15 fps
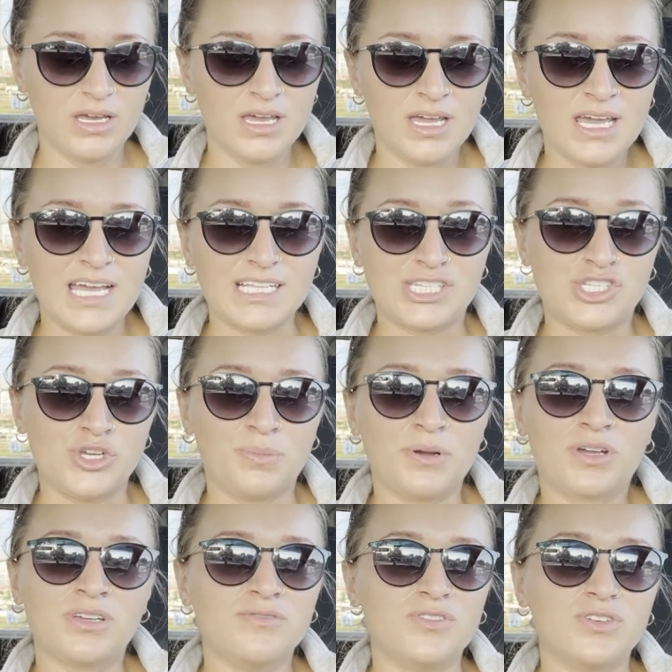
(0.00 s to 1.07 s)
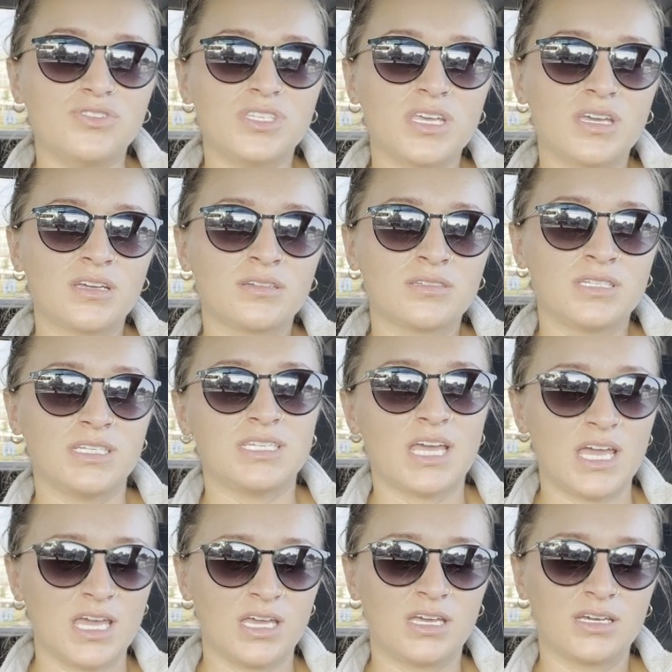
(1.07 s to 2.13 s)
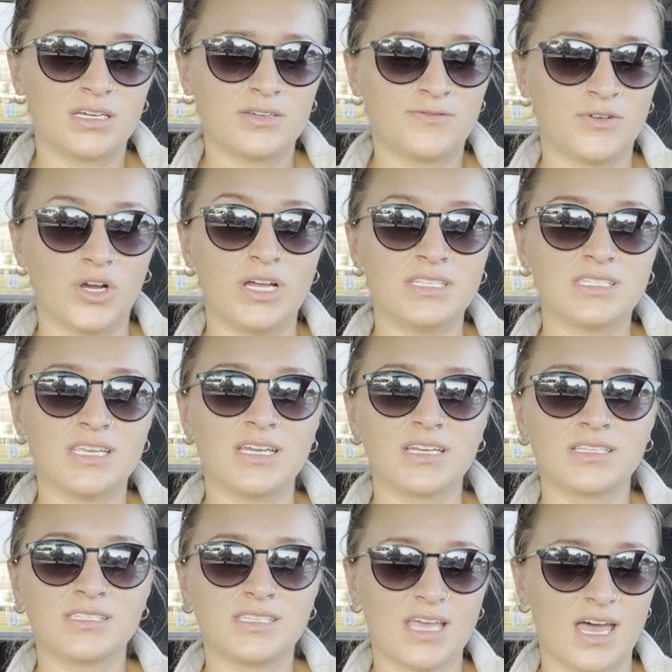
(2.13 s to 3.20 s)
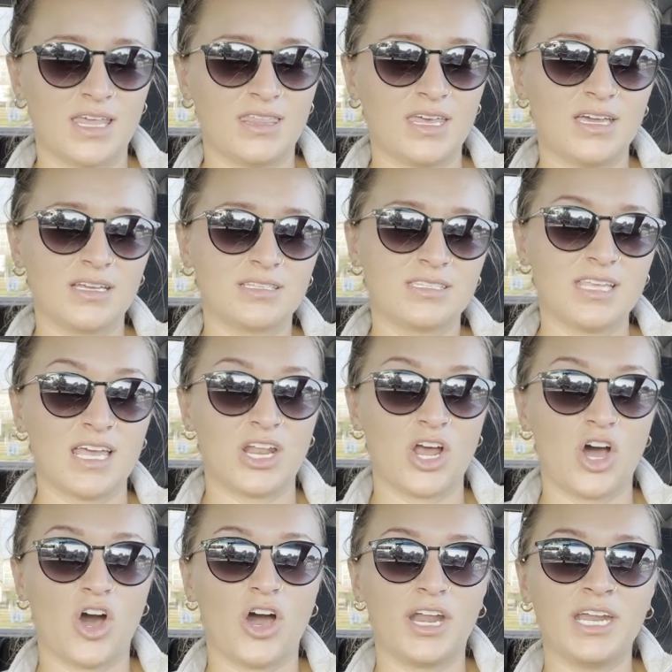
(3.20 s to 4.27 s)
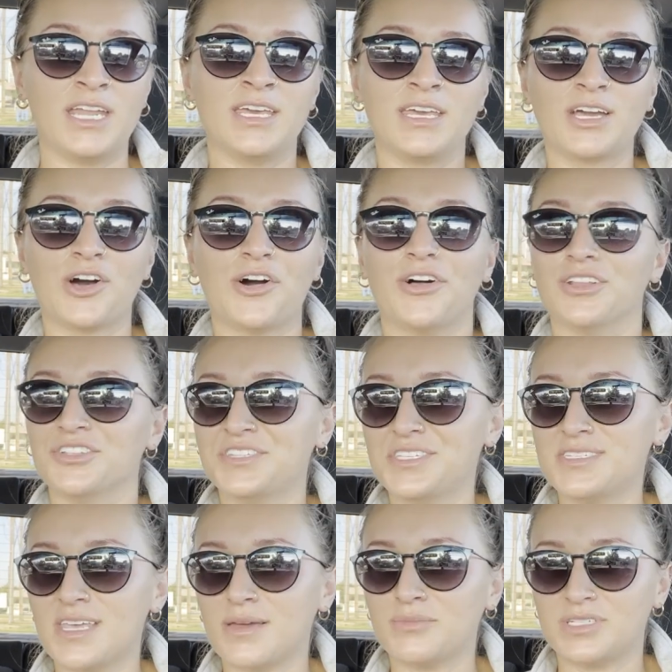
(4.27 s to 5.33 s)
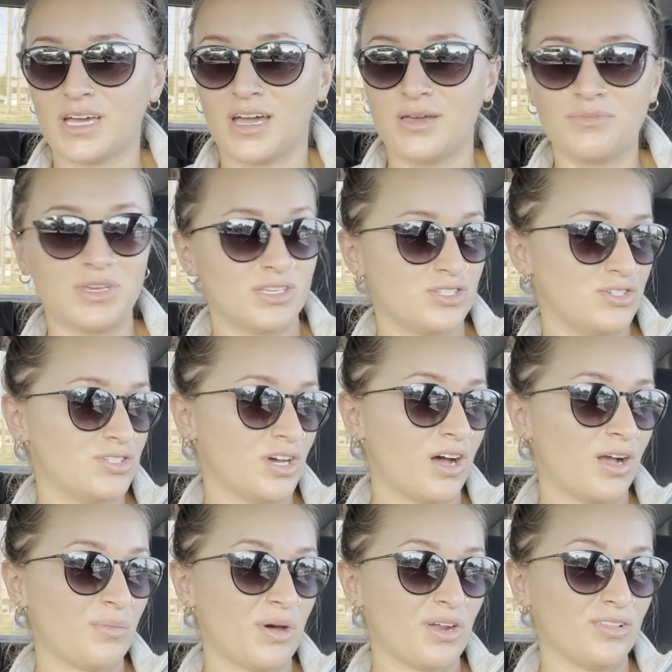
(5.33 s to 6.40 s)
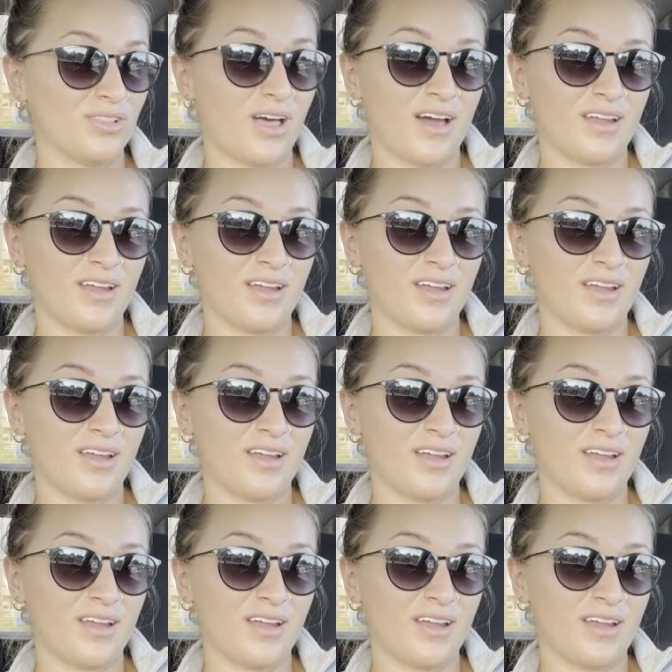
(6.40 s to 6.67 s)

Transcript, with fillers: It's super confusing to take forensics, ethics, and auditing all at the same time because you talk about a lot of